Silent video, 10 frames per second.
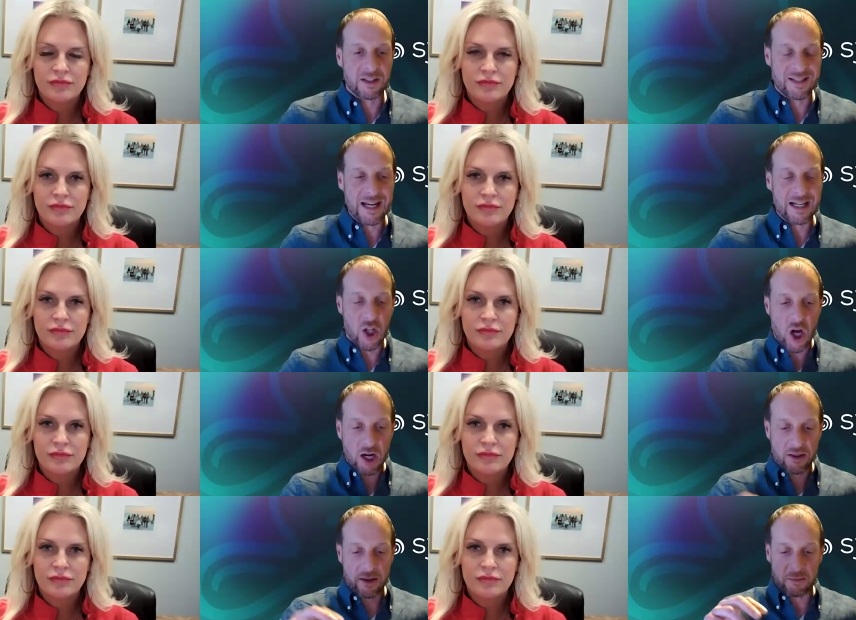Speaker 1: to take a
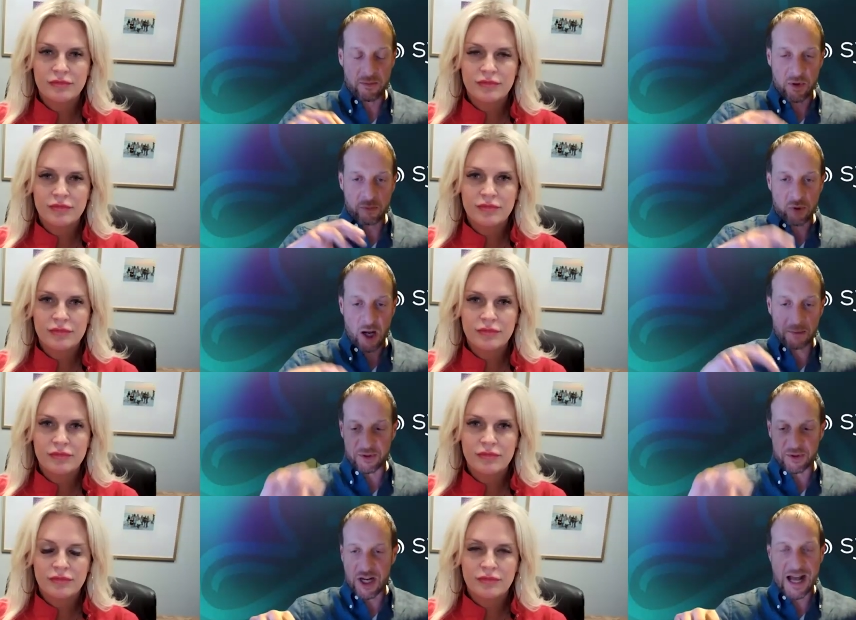lot of the the problems
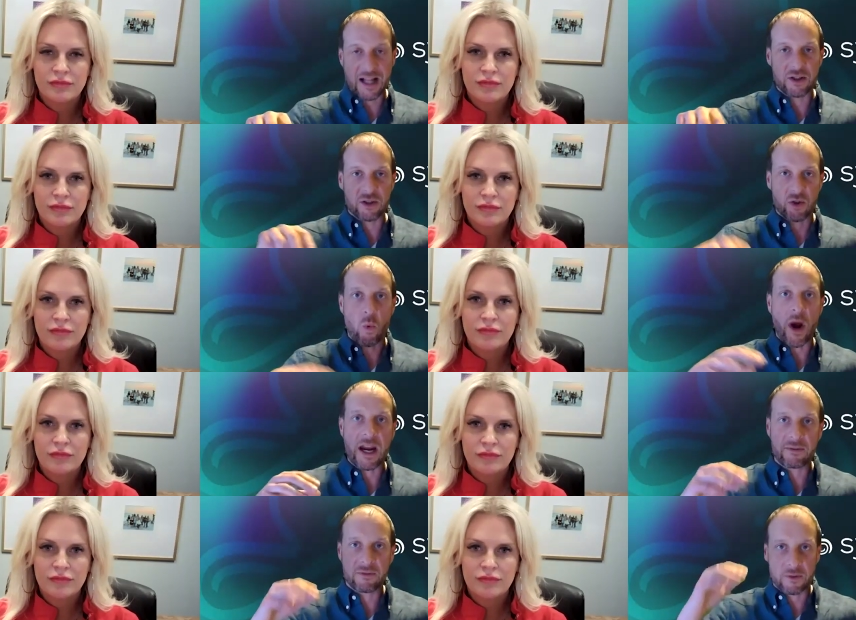and challenges
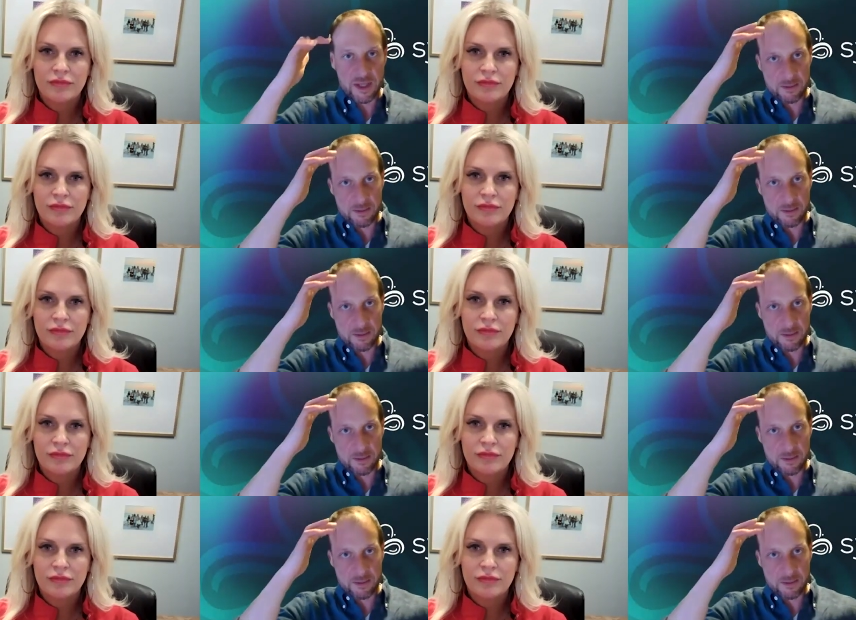away from the